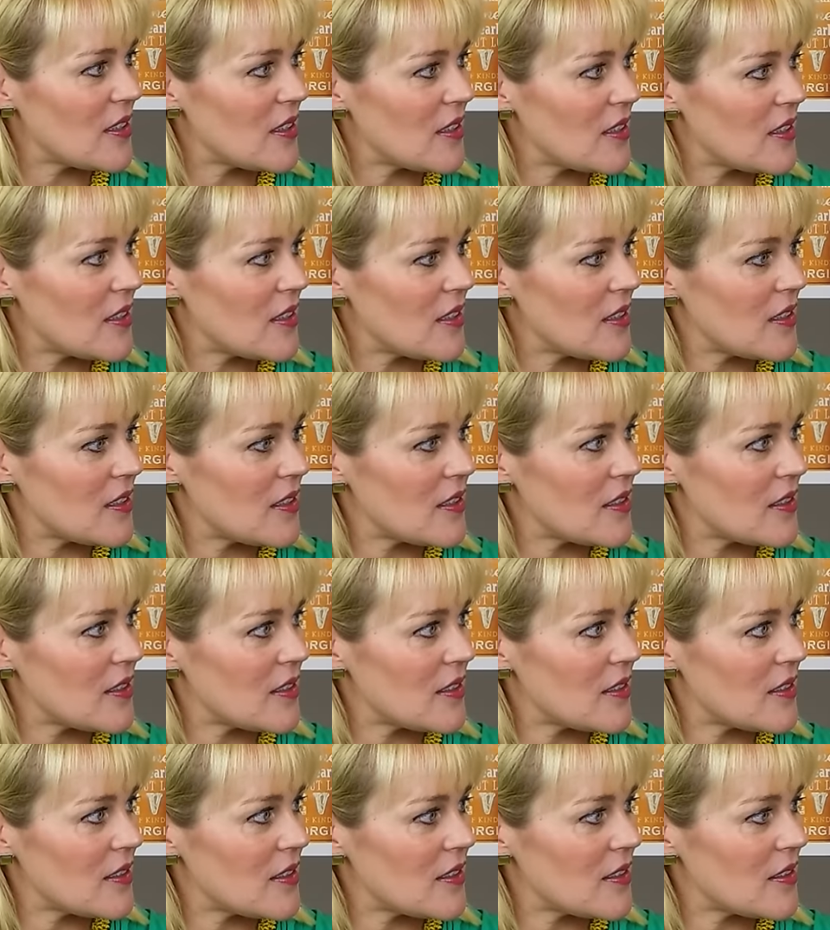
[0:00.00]

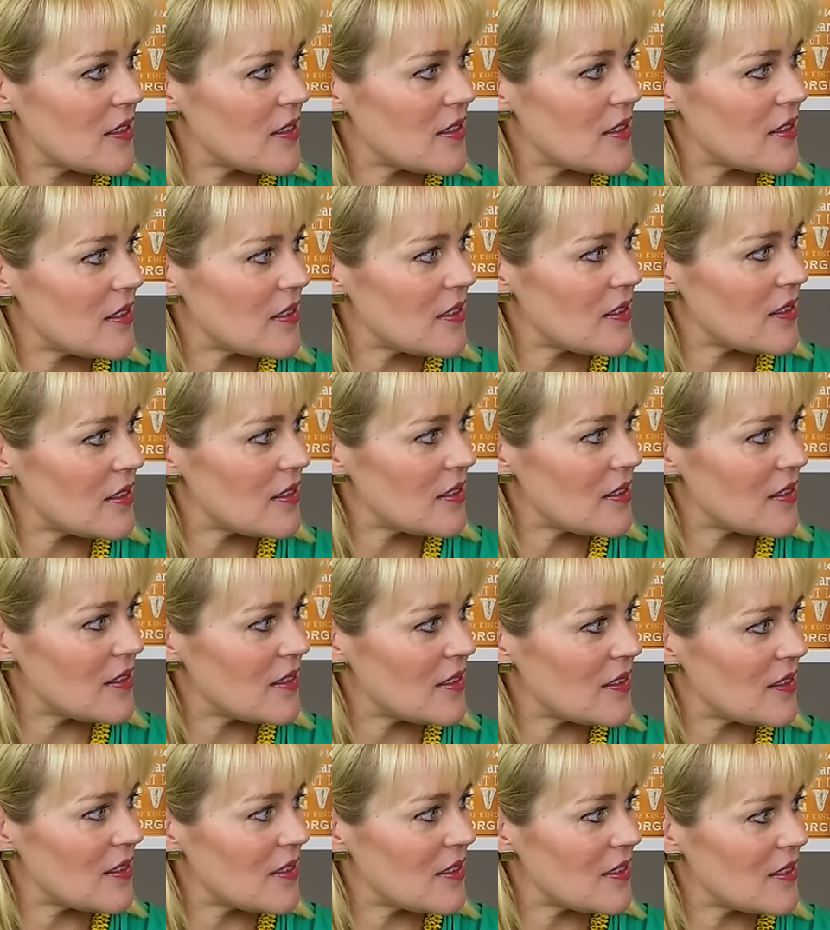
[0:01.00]

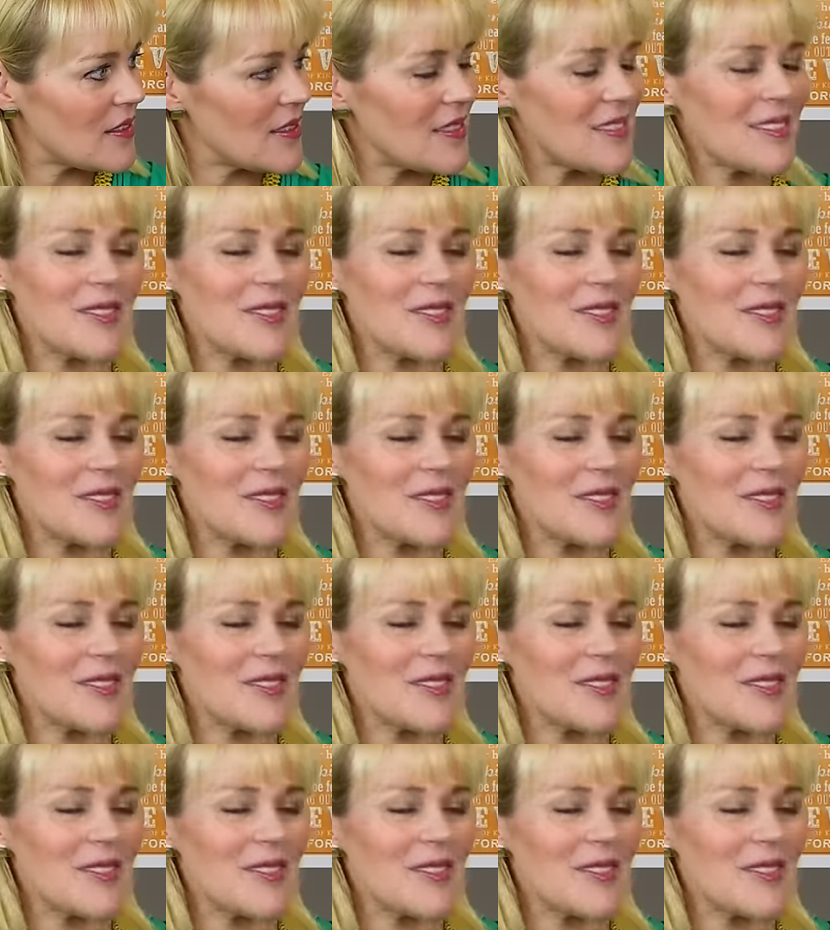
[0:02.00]
The person shown says nothing.